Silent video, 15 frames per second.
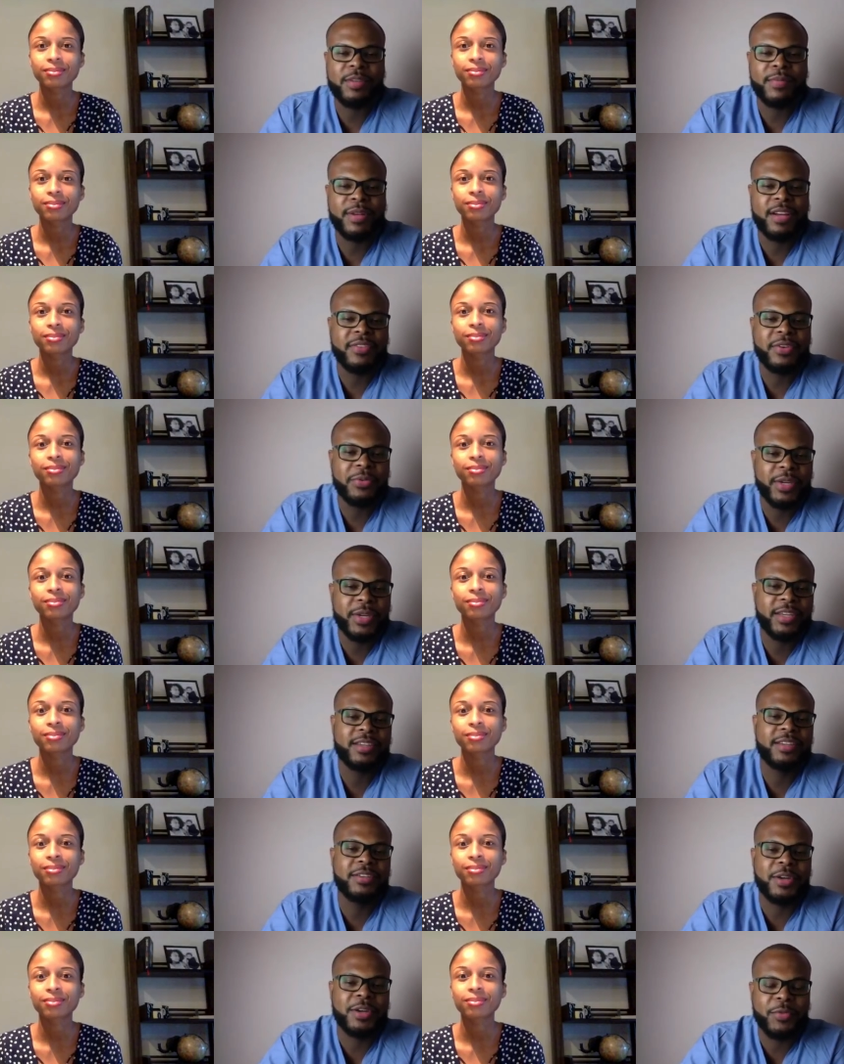Speaker 1: coming every week.
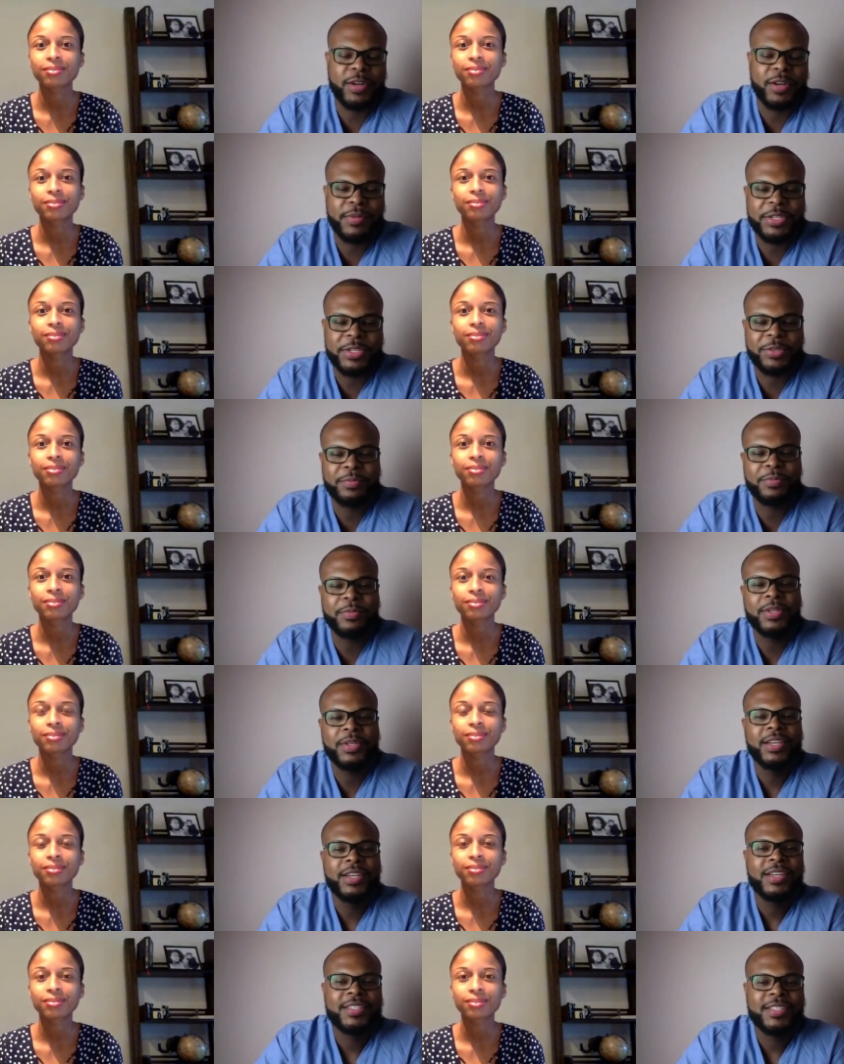You don't want to miss them.
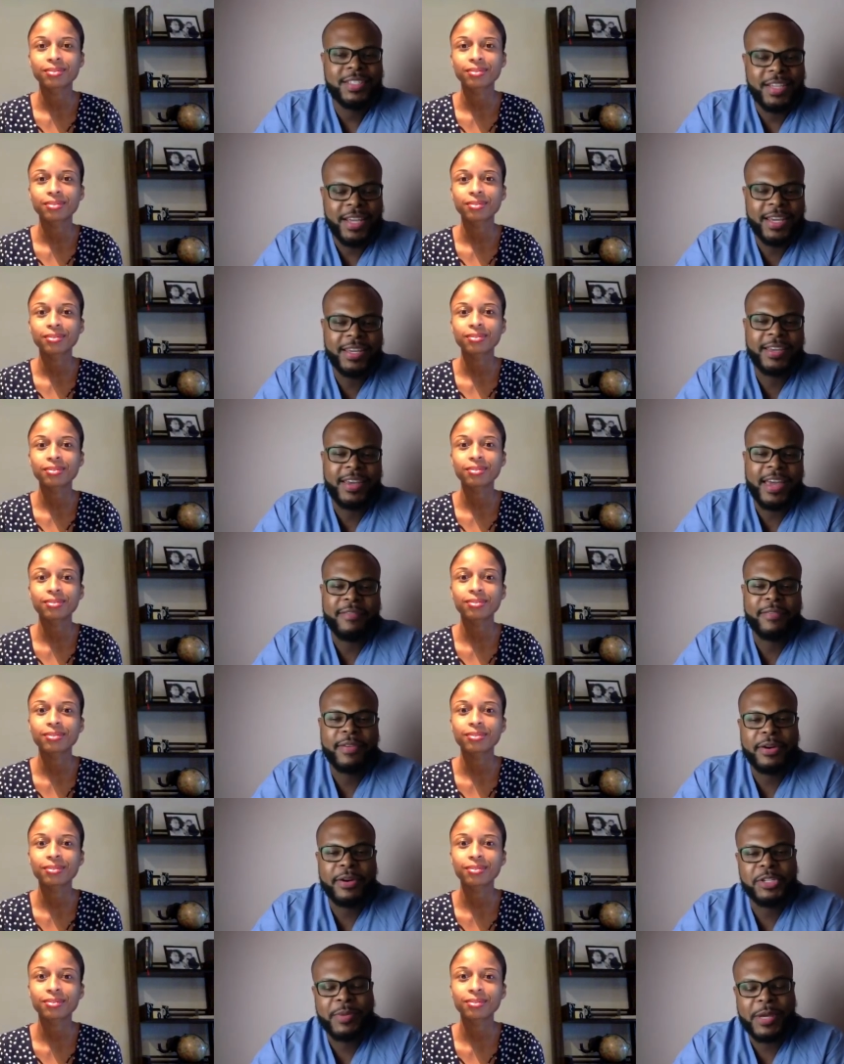Today, I have a
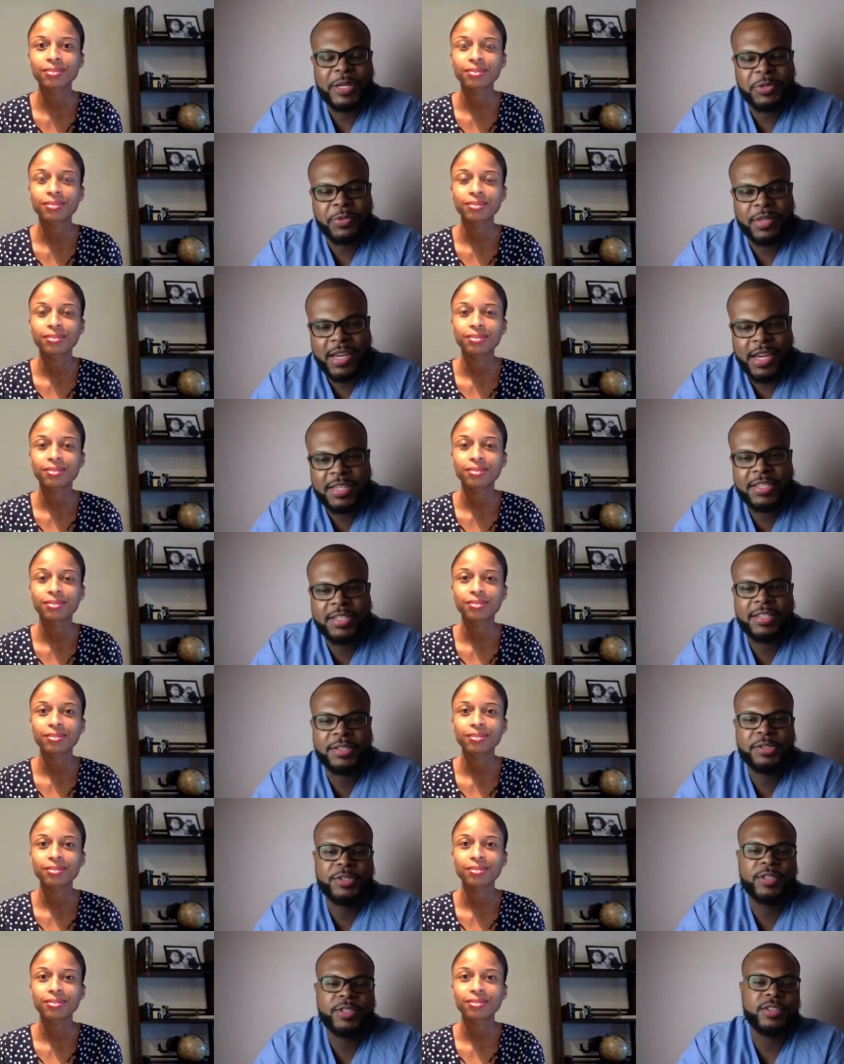very special
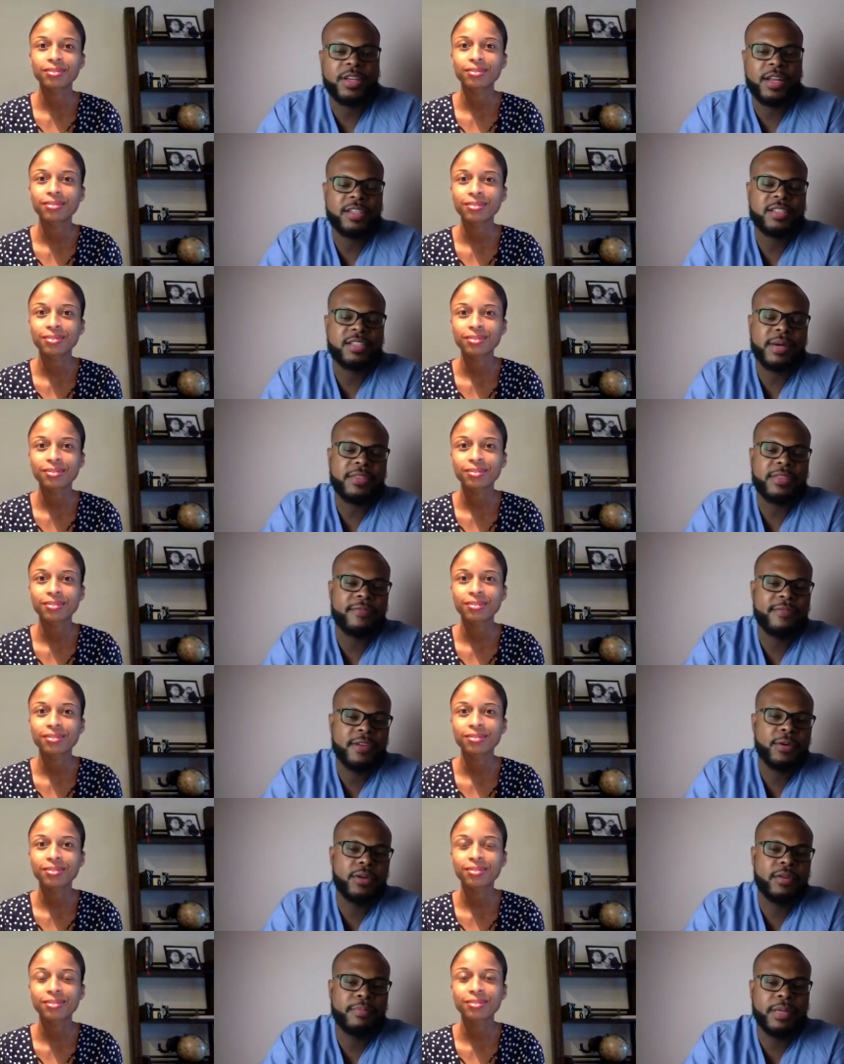guest. She's going to tell us about the
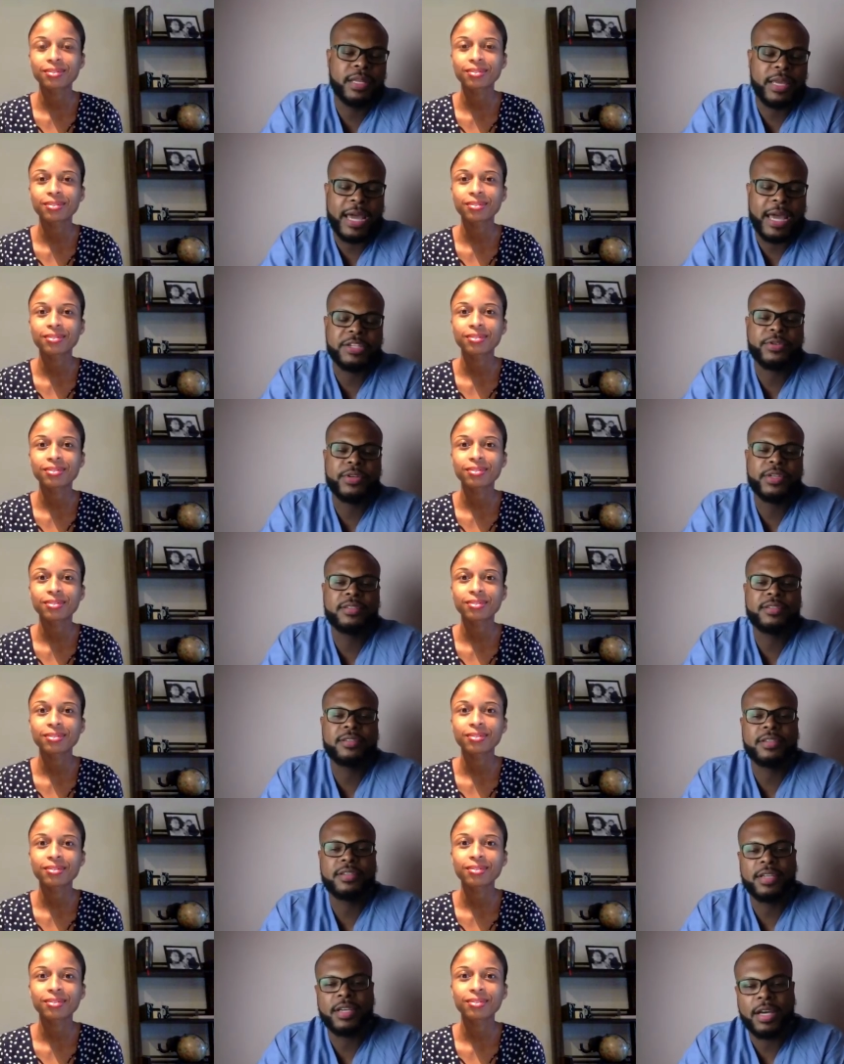field of
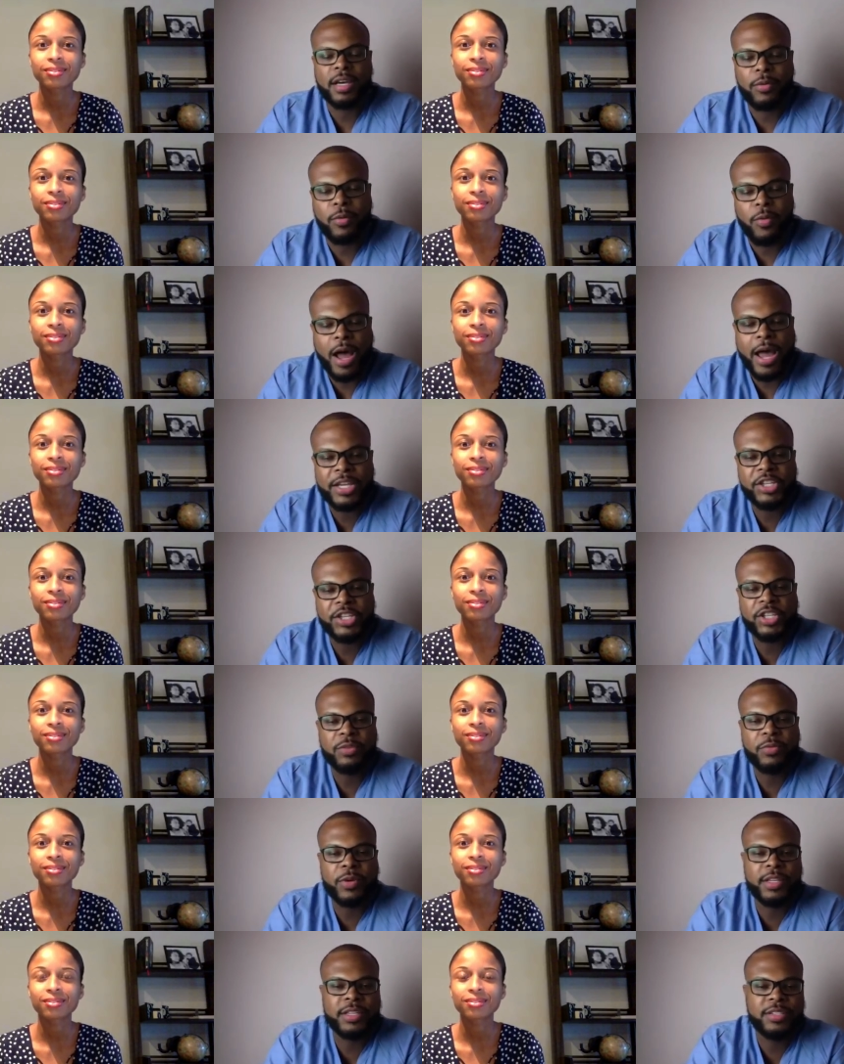pediatrics, uh, why she
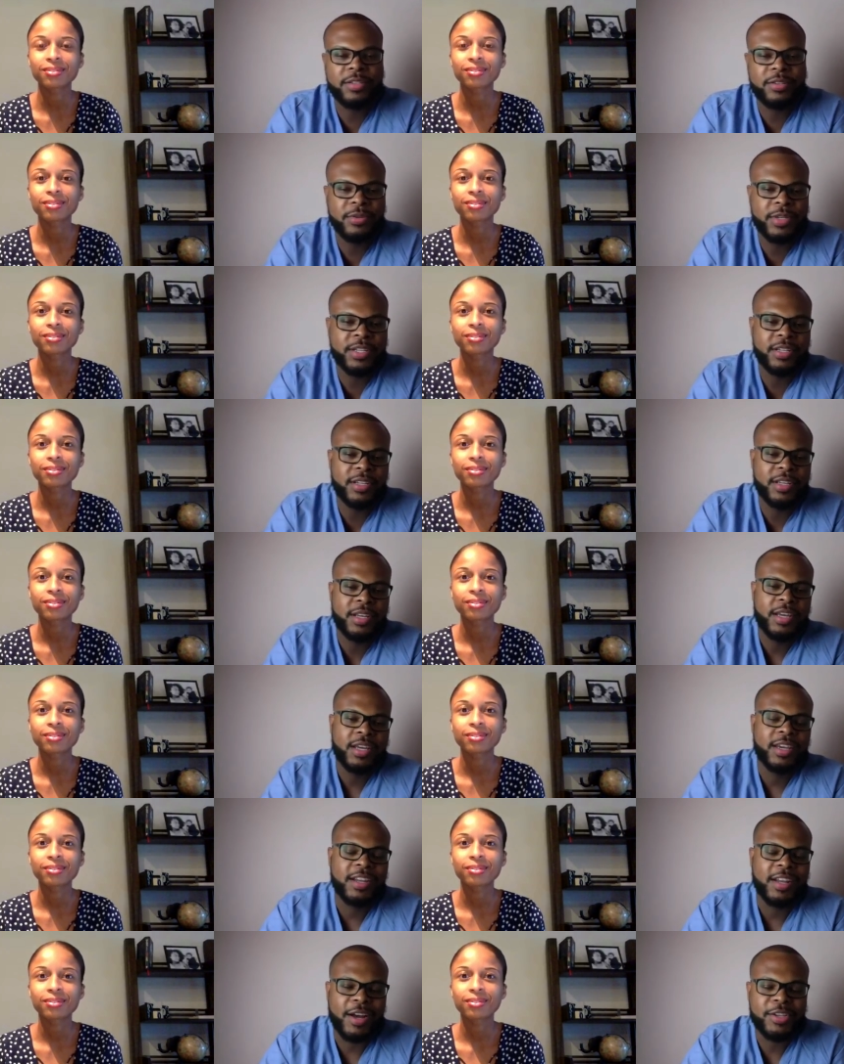went into it,
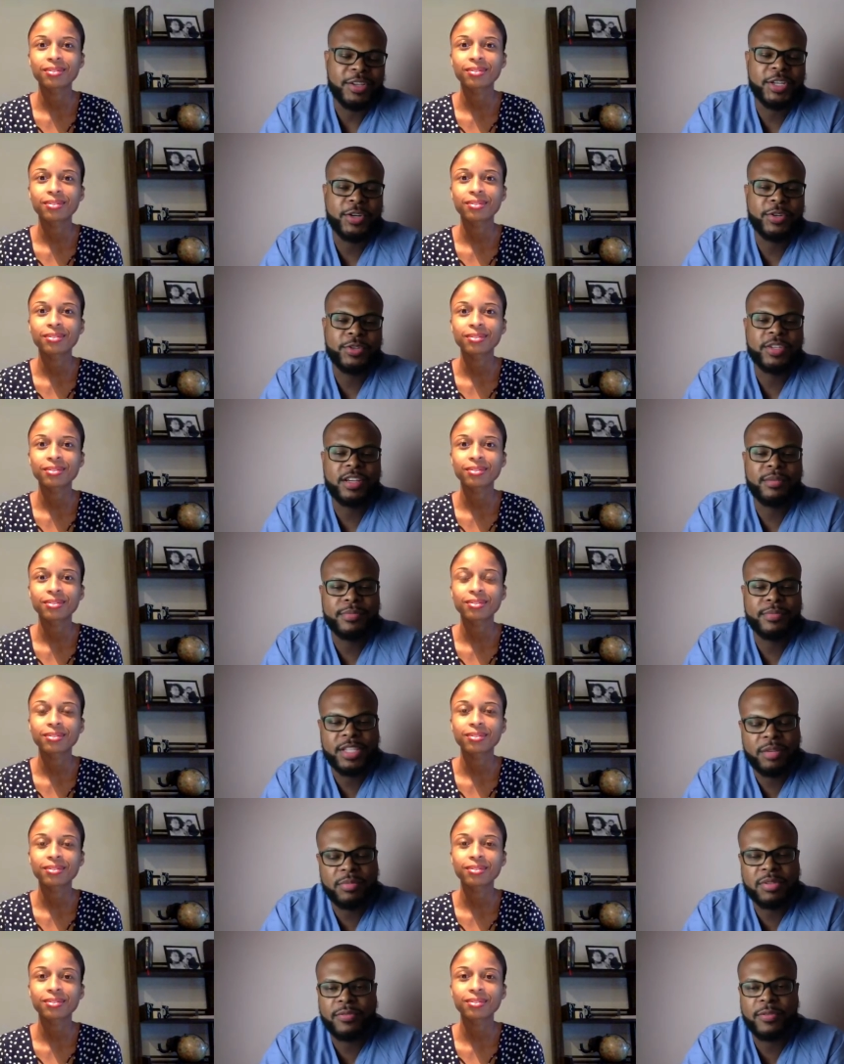and also some tips